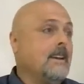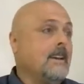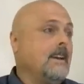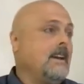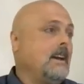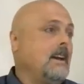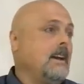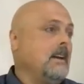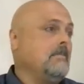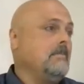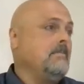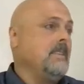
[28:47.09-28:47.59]

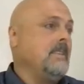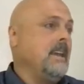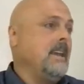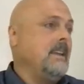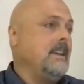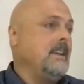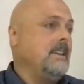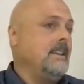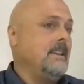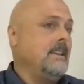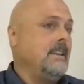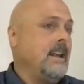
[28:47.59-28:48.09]
Um,
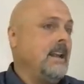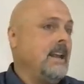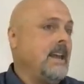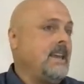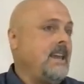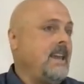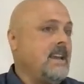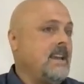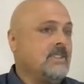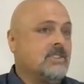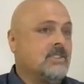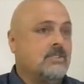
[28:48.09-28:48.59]
and and I
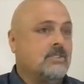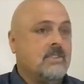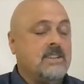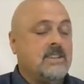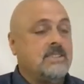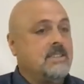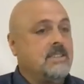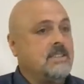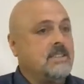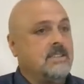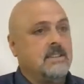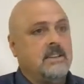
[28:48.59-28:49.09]
can't
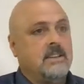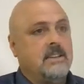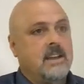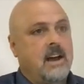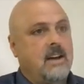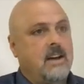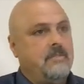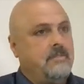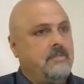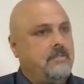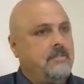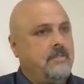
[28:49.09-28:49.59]
stress this
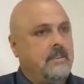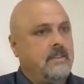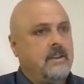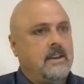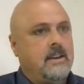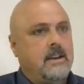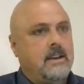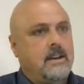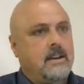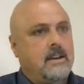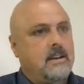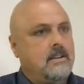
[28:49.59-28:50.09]
enough
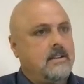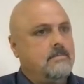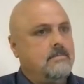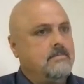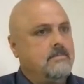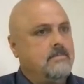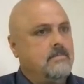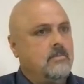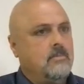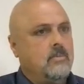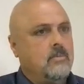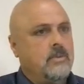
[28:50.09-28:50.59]

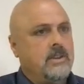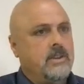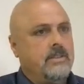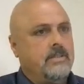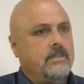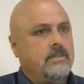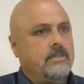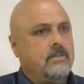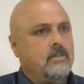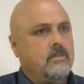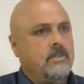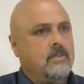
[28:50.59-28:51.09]
um,
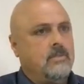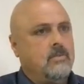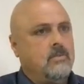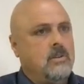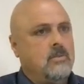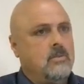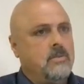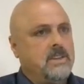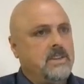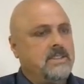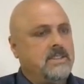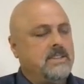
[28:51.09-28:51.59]
with with
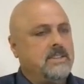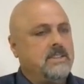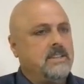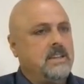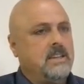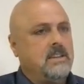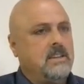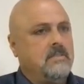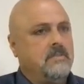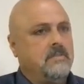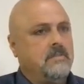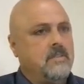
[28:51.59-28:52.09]
what we
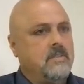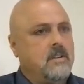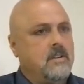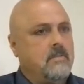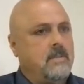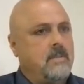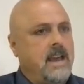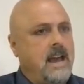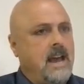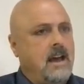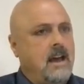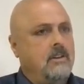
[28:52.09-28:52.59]
see
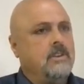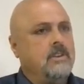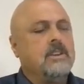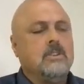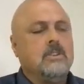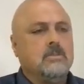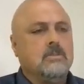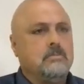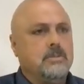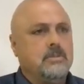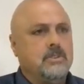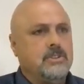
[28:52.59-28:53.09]
from how do
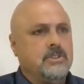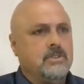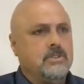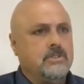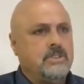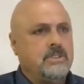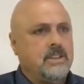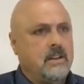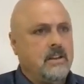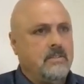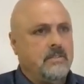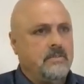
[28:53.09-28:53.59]
you put
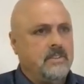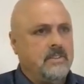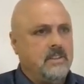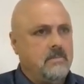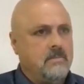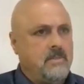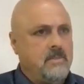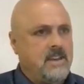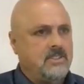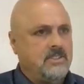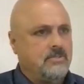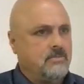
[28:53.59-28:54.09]
yourself in
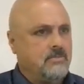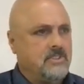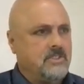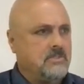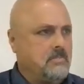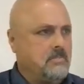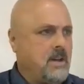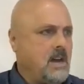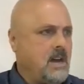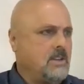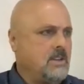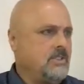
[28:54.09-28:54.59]
the best
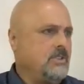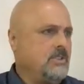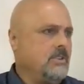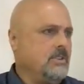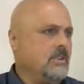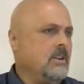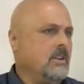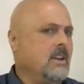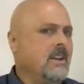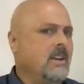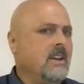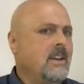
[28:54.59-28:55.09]
risk
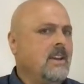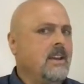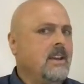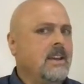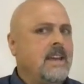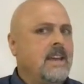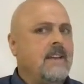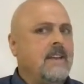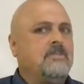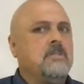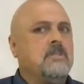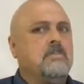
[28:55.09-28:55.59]
posture.
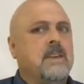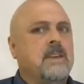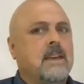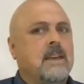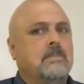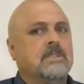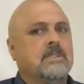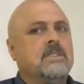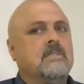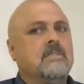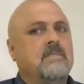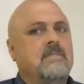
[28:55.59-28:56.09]
You have to be
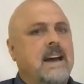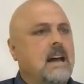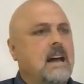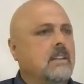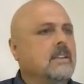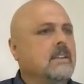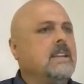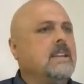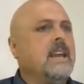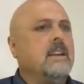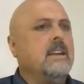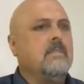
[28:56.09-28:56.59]
able to
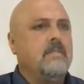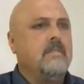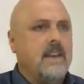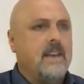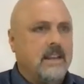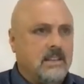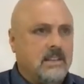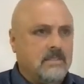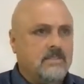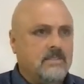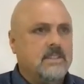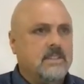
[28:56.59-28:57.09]
validate
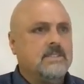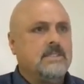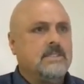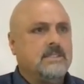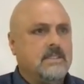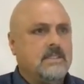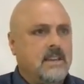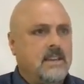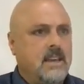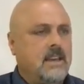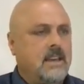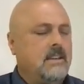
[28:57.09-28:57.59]

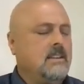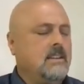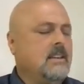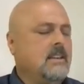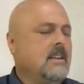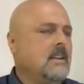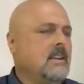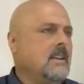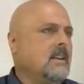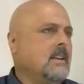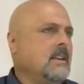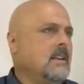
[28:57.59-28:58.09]
effectiveness, and
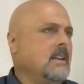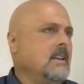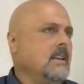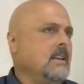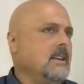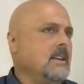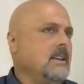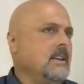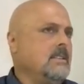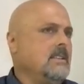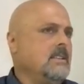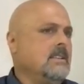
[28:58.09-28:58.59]

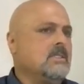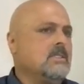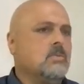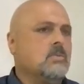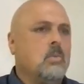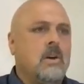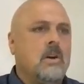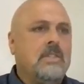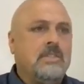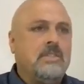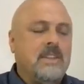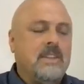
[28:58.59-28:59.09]
it, it, it's
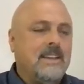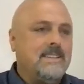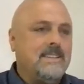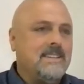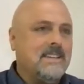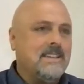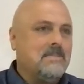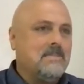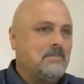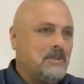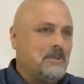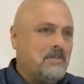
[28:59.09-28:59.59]
one thing
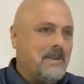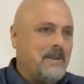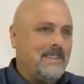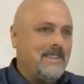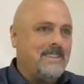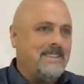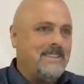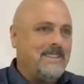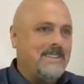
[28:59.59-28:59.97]
to implement the